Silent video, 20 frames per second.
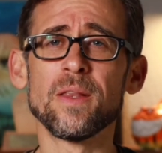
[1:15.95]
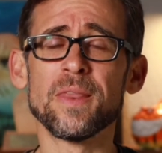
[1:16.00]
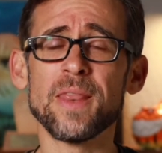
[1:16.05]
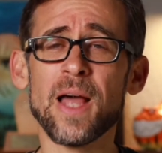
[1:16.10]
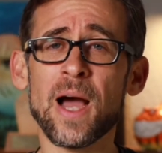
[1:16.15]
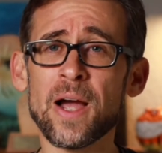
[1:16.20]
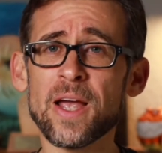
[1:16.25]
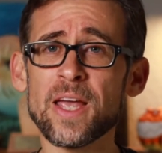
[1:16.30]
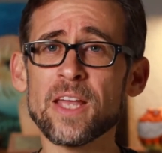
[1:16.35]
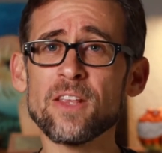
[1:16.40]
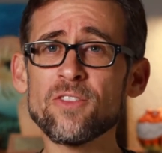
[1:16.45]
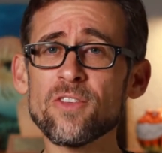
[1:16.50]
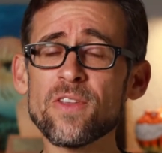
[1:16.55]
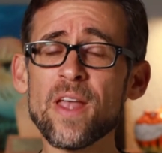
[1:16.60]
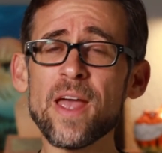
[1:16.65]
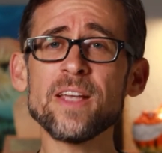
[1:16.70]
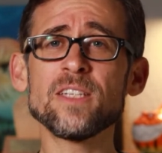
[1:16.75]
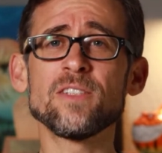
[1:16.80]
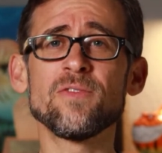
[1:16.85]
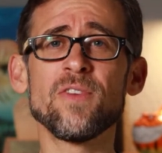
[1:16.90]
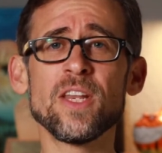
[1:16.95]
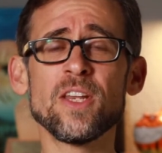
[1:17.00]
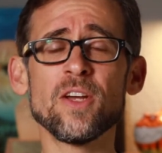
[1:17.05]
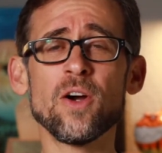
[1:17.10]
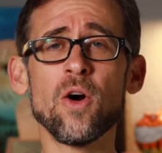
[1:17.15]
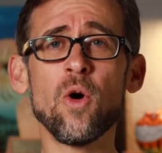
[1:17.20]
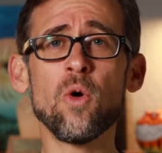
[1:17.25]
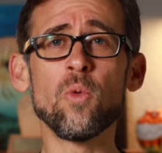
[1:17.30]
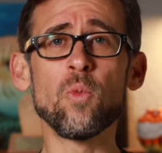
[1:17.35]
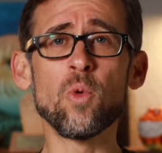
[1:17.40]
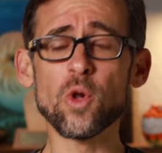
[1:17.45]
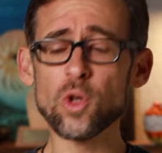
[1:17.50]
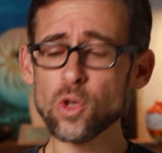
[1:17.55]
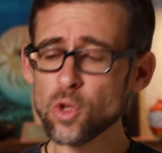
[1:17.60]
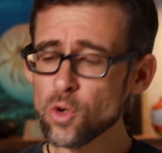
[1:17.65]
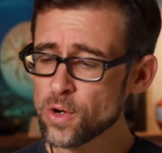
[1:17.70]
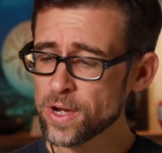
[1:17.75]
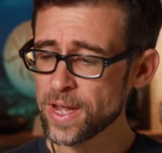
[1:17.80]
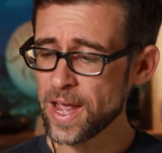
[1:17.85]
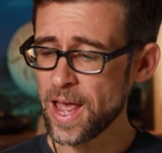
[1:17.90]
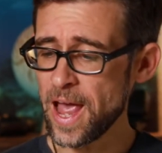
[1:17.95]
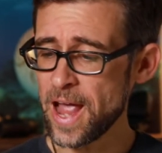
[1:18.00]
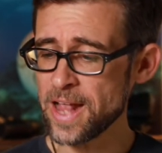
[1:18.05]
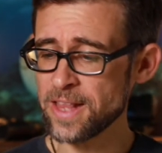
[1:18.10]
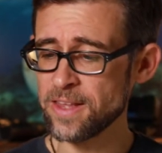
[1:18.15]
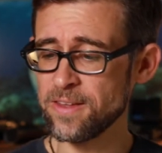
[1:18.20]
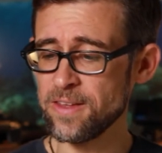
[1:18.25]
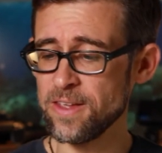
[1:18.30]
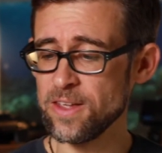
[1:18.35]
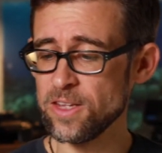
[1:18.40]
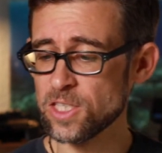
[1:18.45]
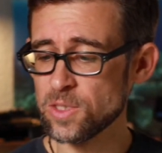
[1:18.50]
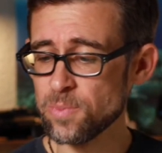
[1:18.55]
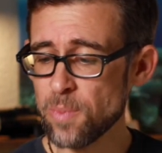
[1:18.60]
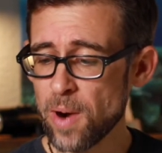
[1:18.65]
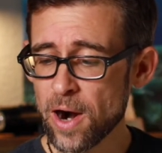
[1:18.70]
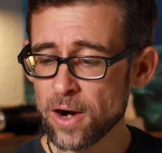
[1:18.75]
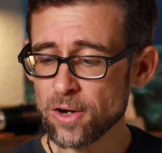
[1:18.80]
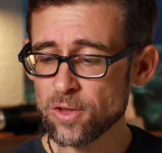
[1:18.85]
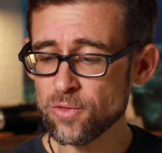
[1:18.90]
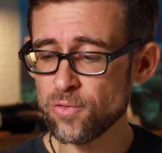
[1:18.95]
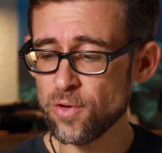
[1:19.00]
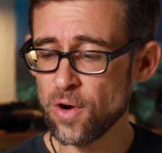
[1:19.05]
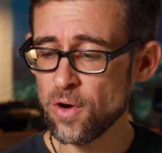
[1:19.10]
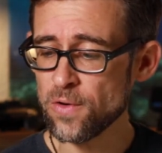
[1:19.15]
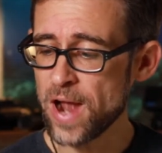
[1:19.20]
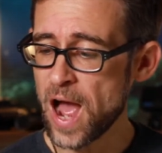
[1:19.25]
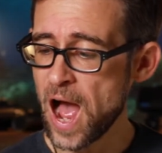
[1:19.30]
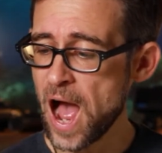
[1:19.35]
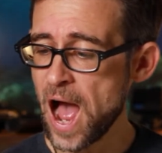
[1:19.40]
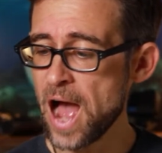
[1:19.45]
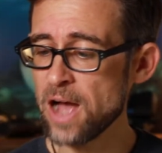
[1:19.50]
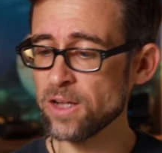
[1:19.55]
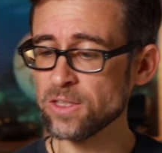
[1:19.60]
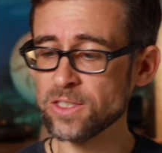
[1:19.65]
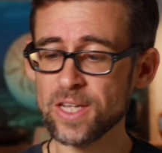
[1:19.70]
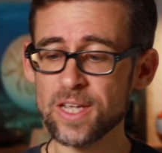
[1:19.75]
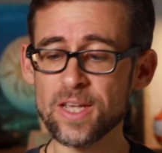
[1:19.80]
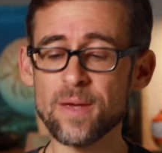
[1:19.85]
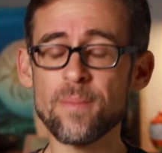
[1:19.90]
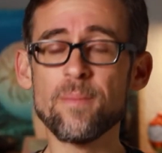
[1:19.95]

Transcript: Now, in today's video, we'll look at the smartphone housing